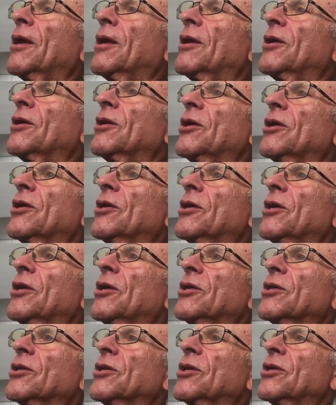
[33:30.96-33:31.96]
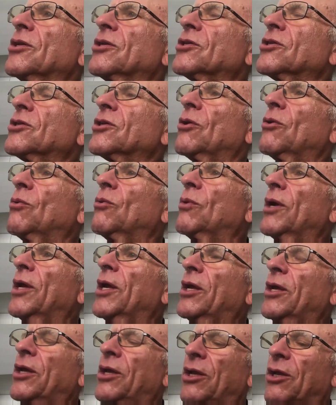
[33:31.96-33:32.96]
it's a
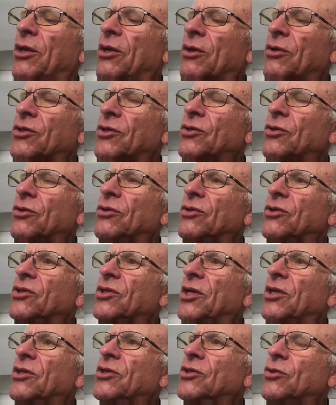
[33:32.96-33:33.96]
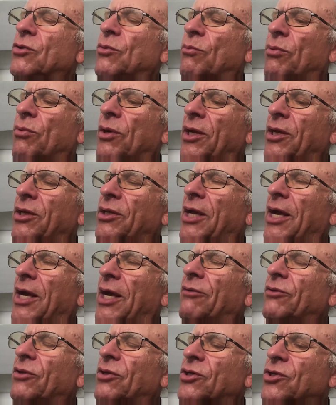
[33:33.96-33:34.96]
way, in a certain sense, to break
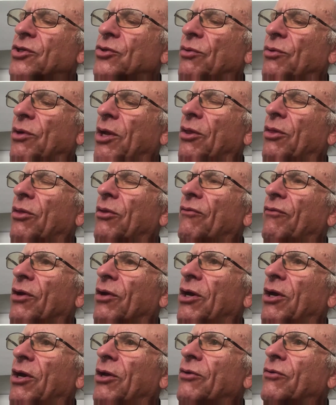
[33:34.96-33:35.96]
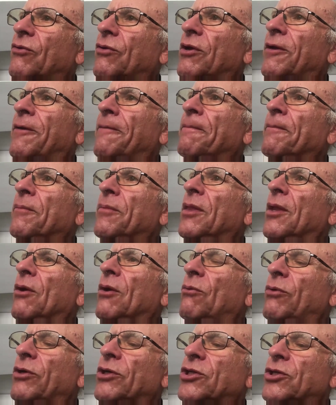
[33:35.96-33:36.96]
down the strength of a country,
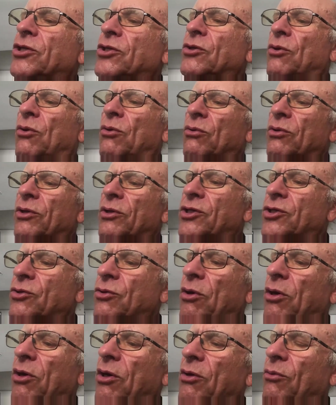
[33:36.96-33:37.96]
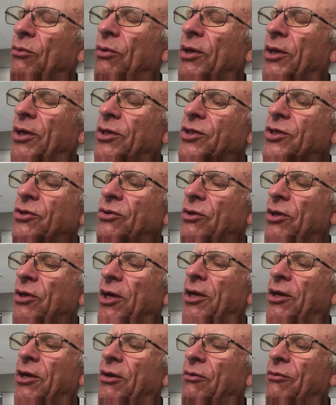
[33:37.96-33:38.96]
which is only strong when it's
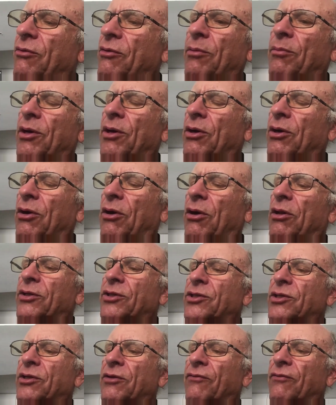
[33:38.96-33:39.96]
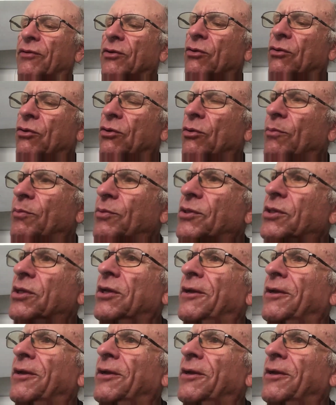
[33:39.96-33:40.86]
united among all its different groups.